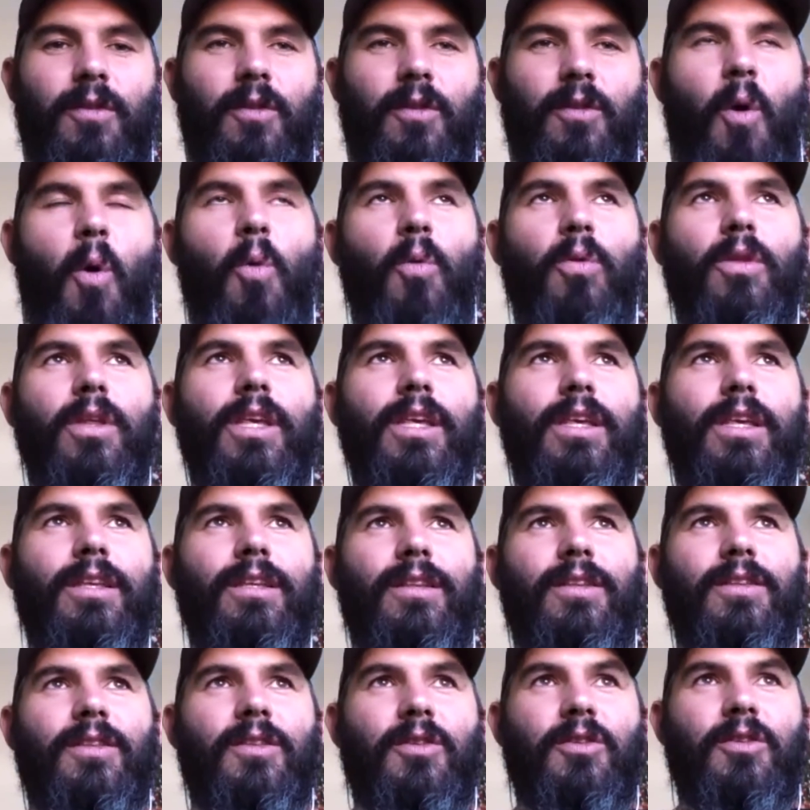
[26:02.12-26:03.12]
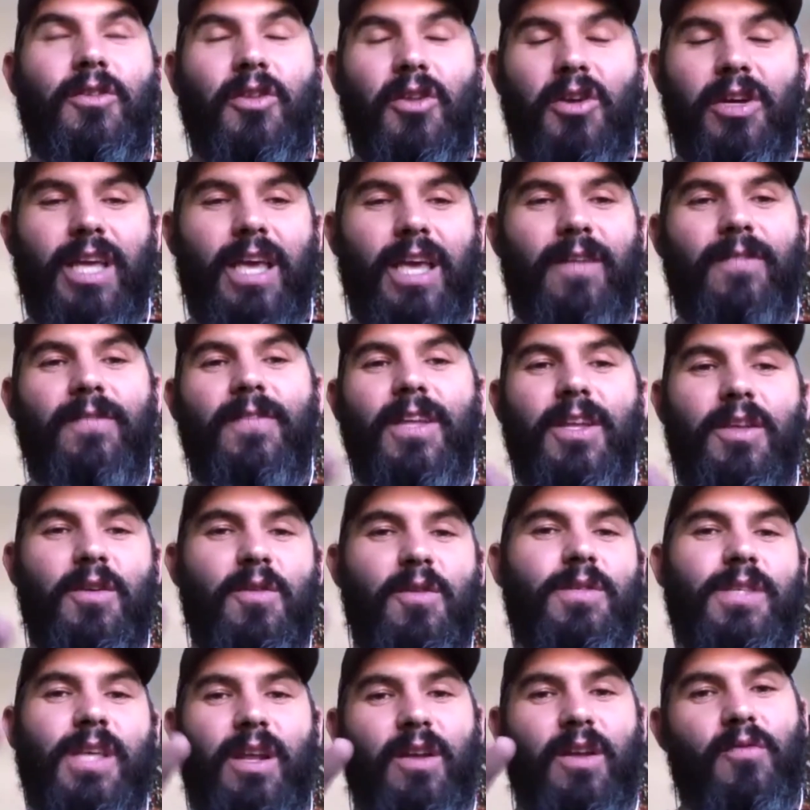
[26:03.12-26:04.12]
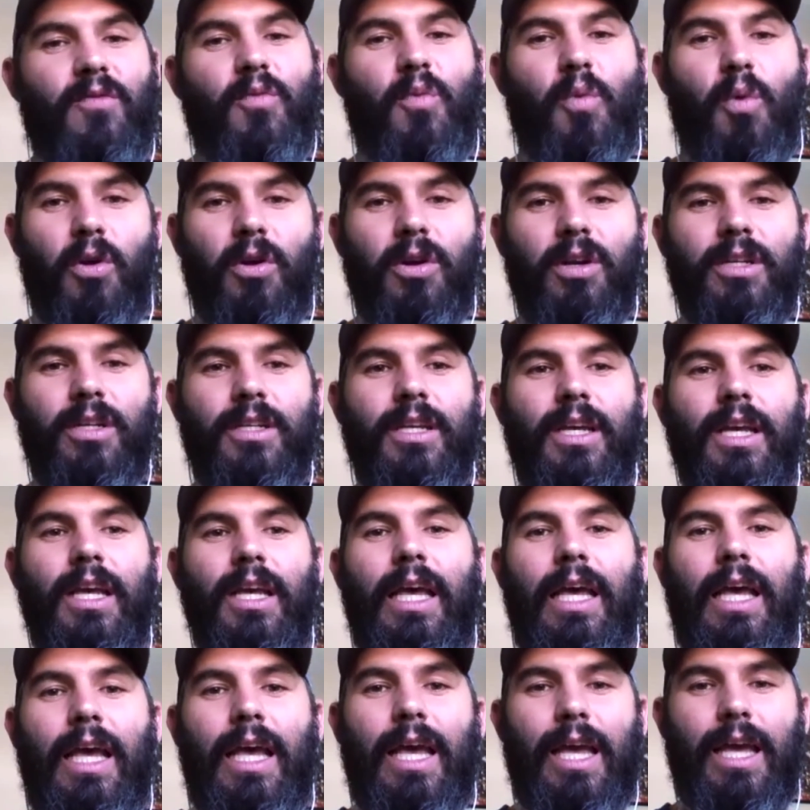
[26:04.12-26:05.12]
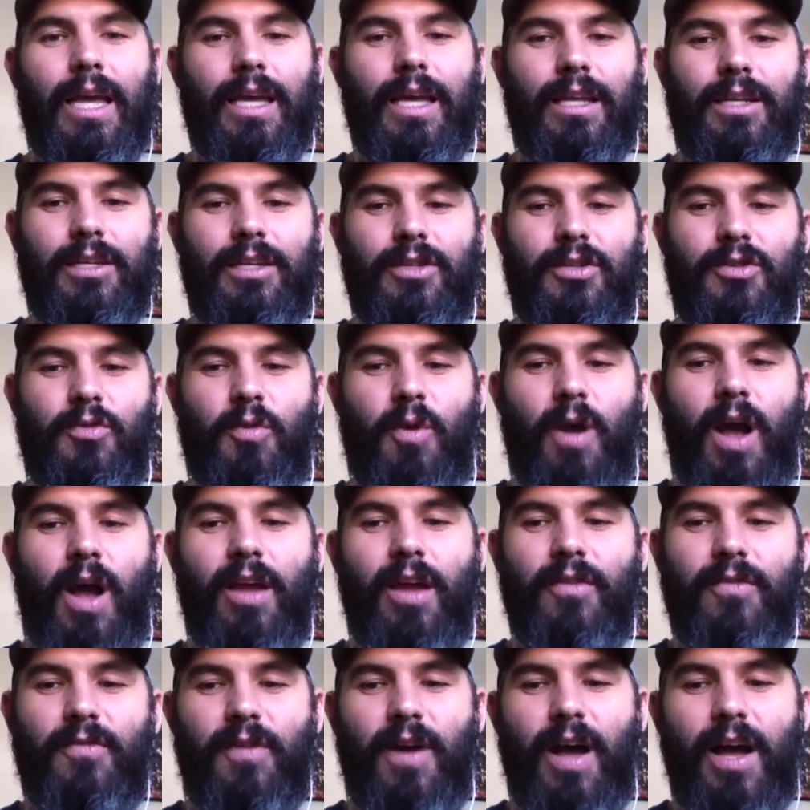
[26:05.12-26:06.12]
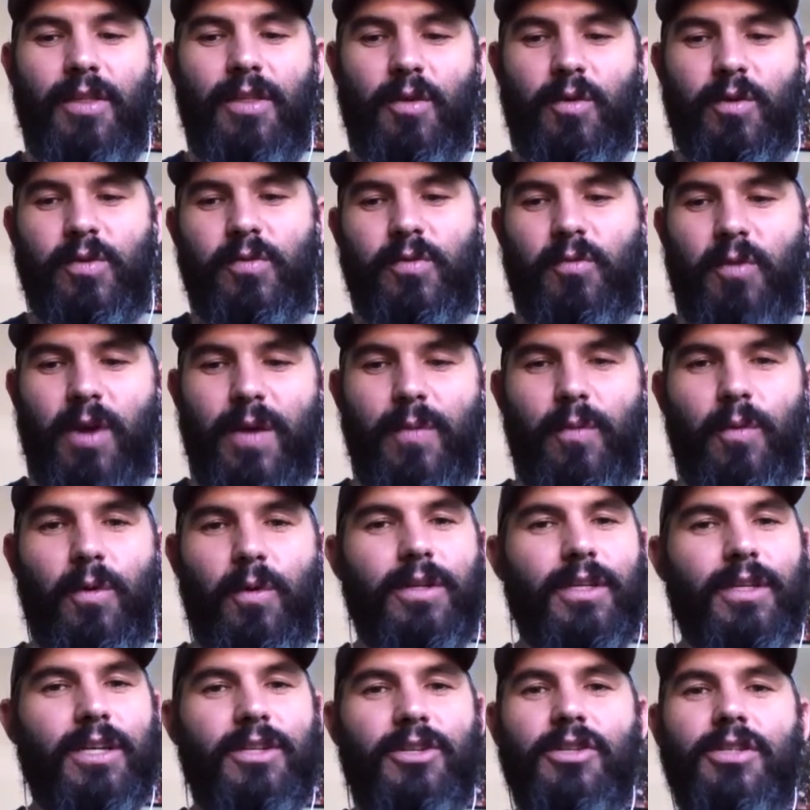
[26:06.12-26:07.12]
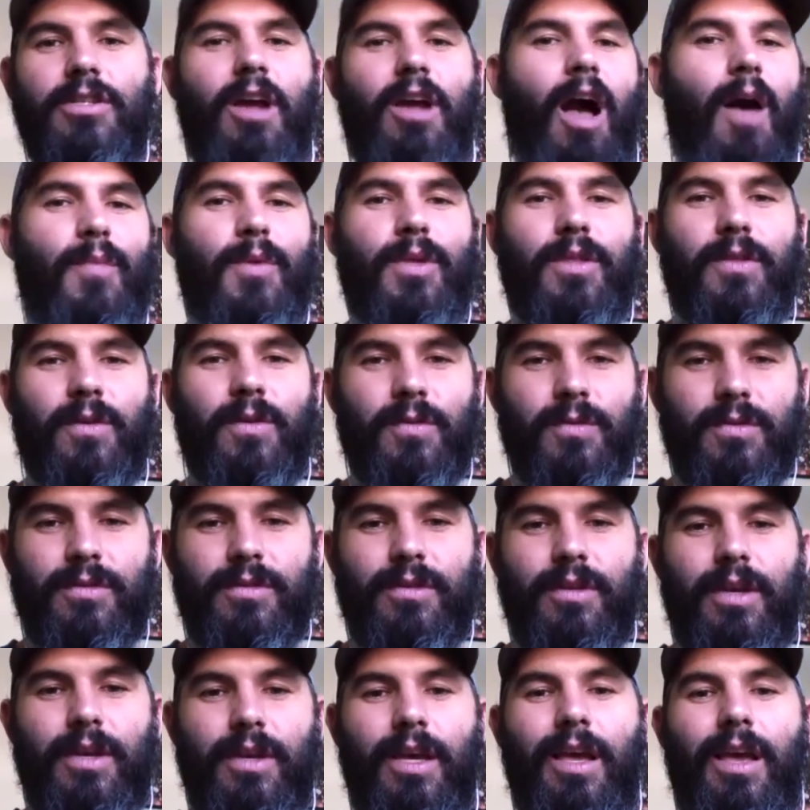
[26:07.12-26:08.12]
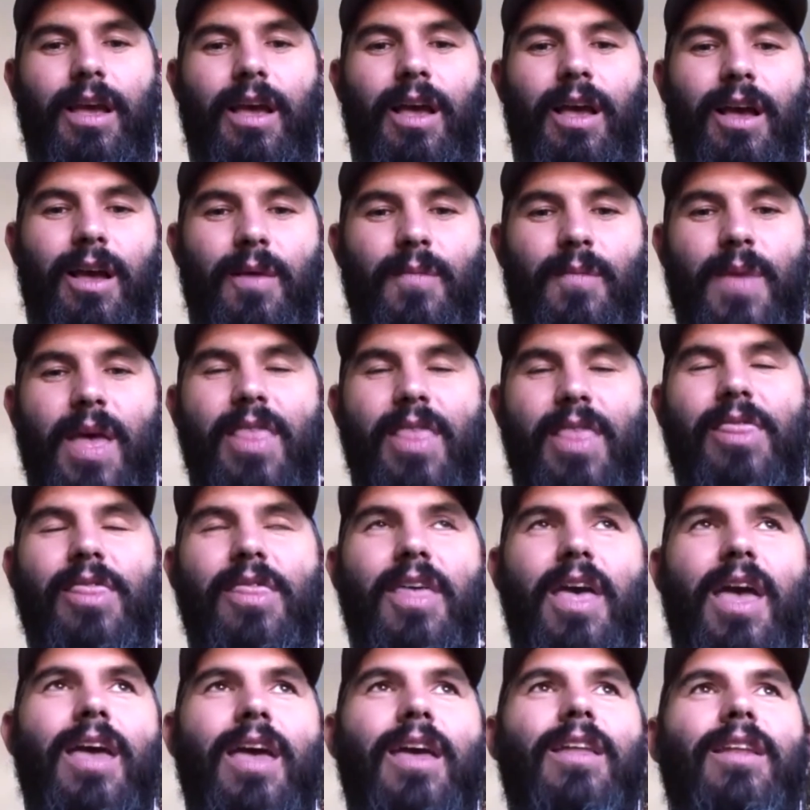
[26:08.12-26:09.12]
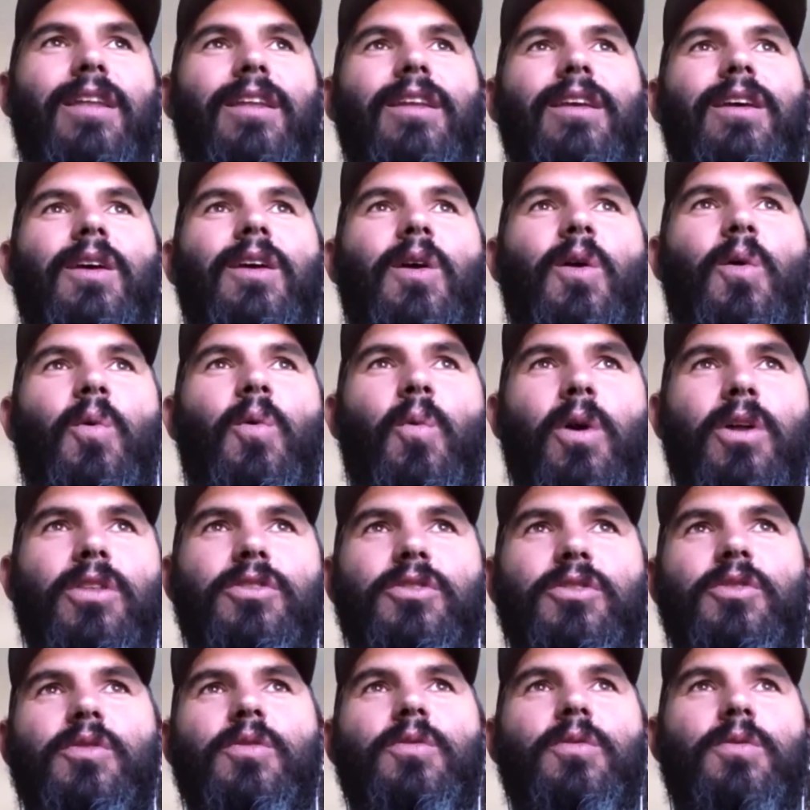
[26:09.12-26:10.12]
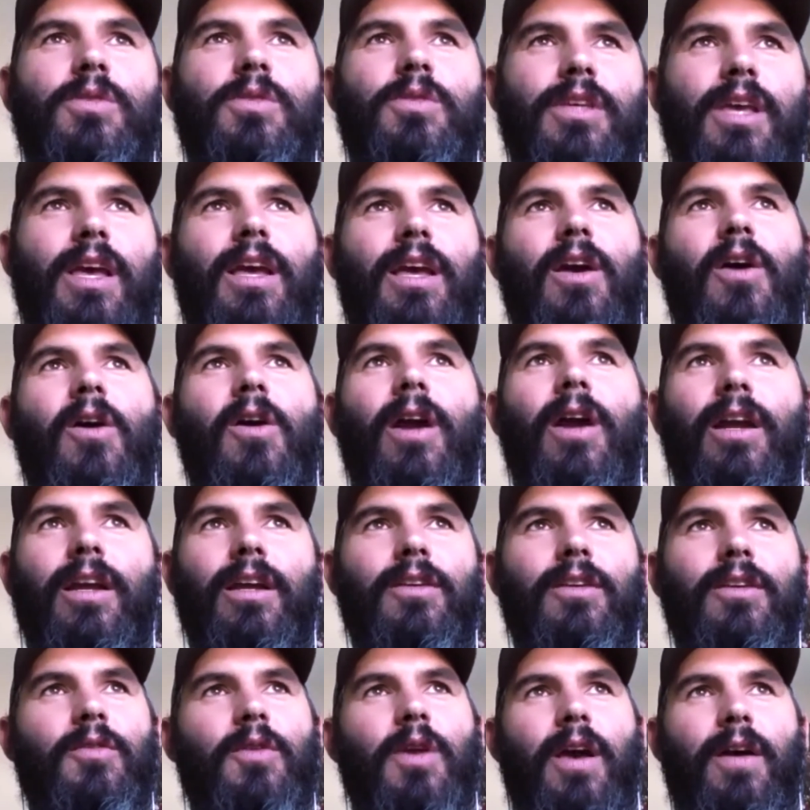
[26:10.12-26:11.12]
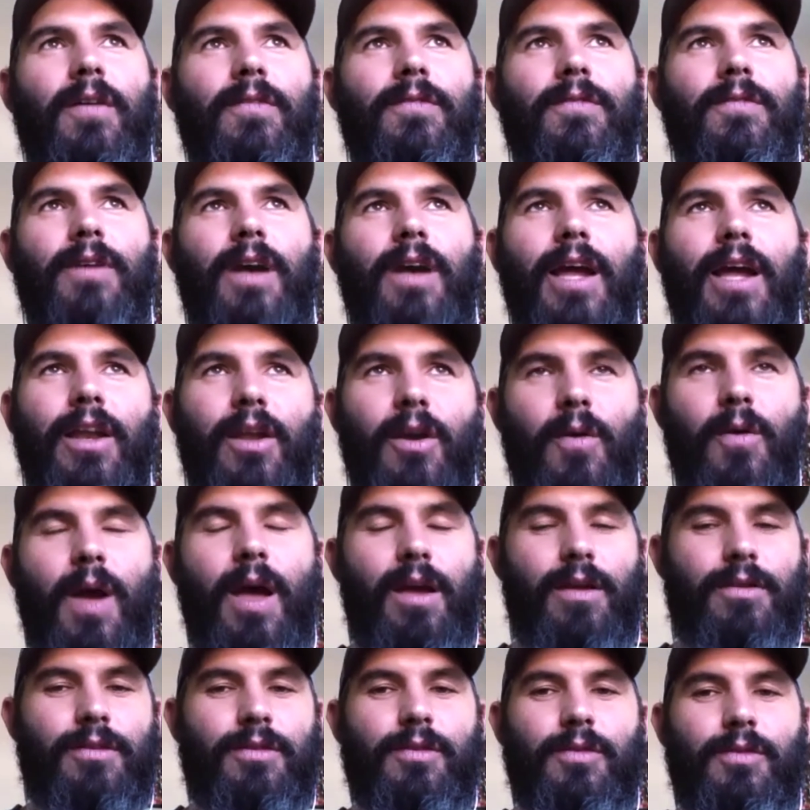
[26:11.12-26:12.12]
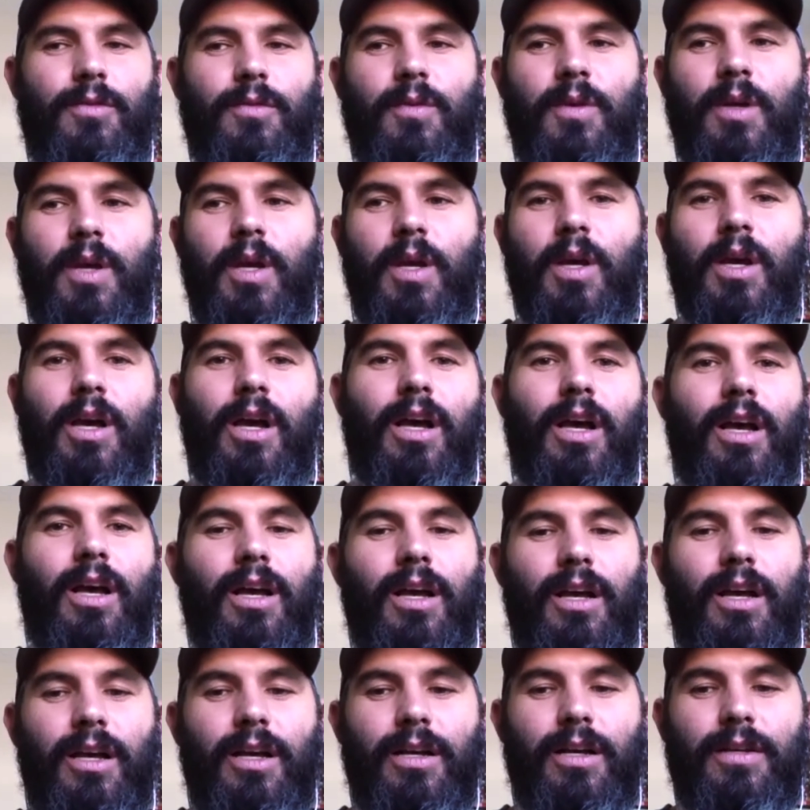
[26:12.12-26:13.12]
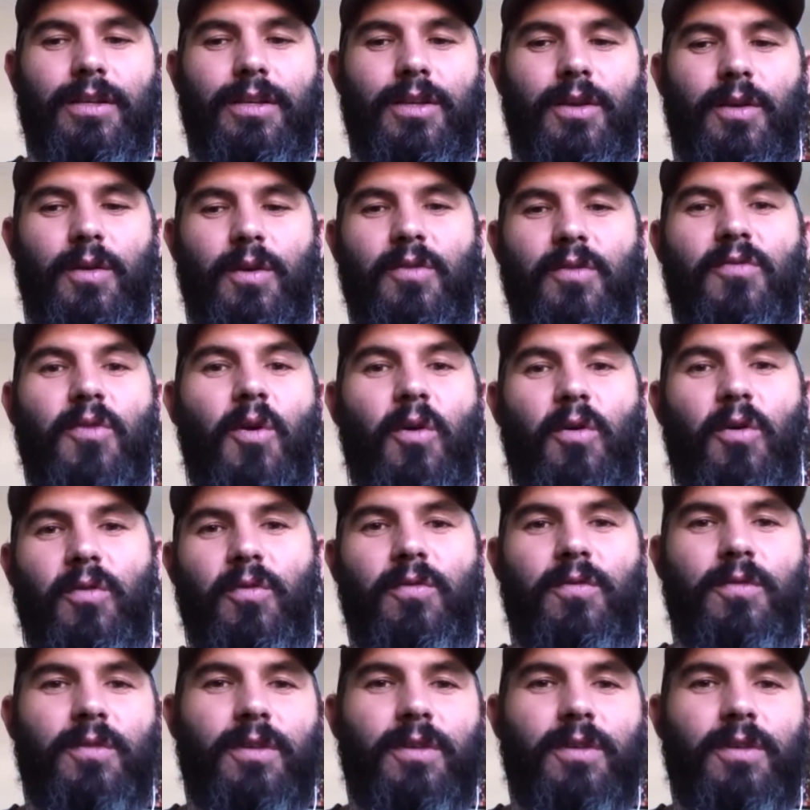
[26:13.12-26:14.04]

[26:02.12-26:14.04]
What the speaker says: Only look at videos that have worked and try to find those frameworks and just copy those. And then once you say, all right, I know how to, evoke